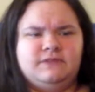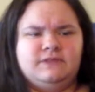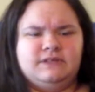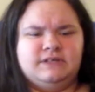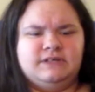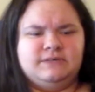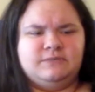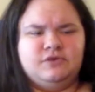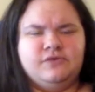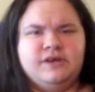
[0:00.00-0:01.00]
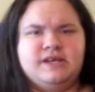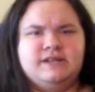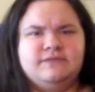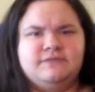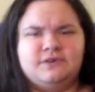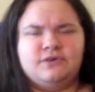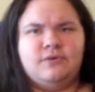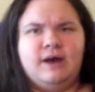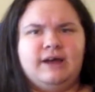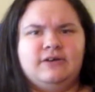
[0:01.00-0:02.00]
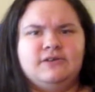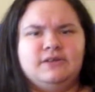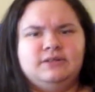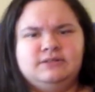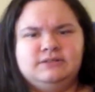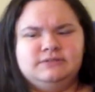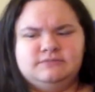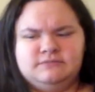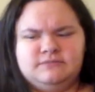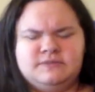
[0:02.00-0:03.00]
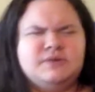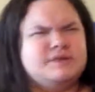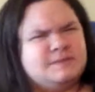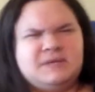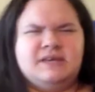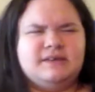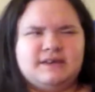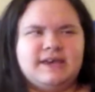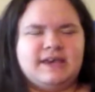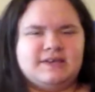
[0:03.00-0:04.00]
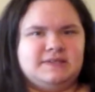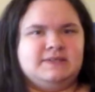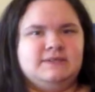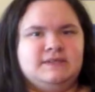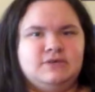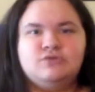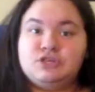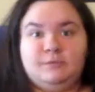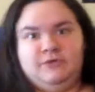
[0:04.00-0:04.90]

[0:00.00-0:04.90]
the grid for a while, so to speak, I guess. The YouTube